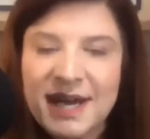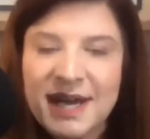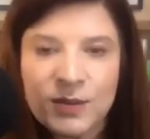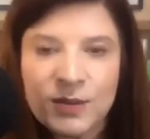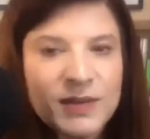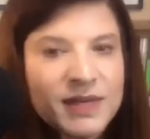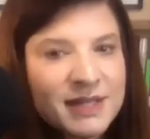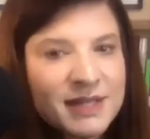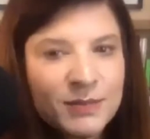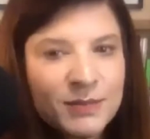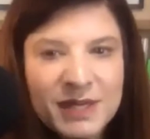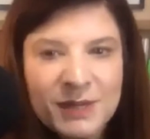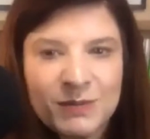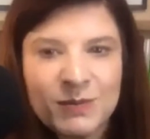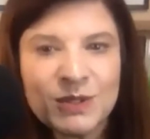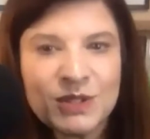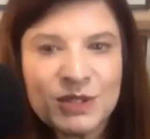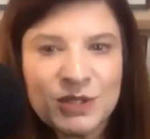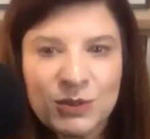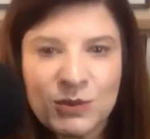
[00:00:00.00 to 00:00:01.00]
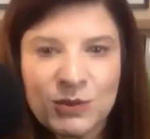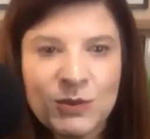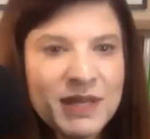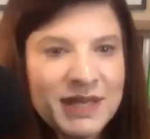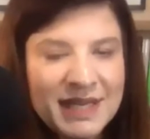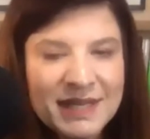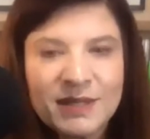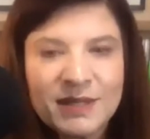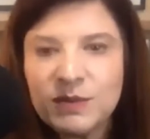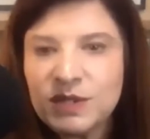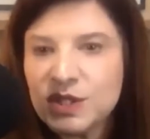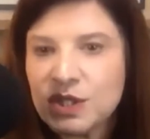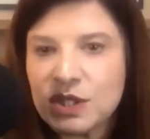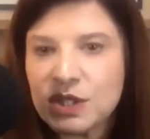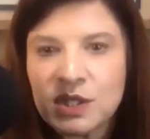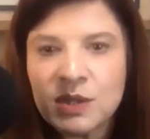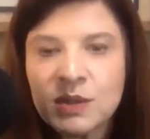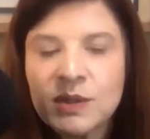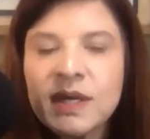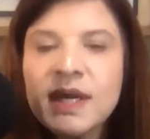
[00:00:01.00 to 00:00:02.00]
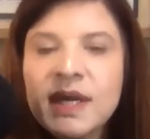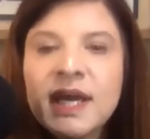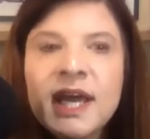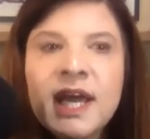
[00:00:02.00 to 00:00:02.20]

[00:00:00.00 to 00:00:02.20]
How do we get the people to do what we need them to do?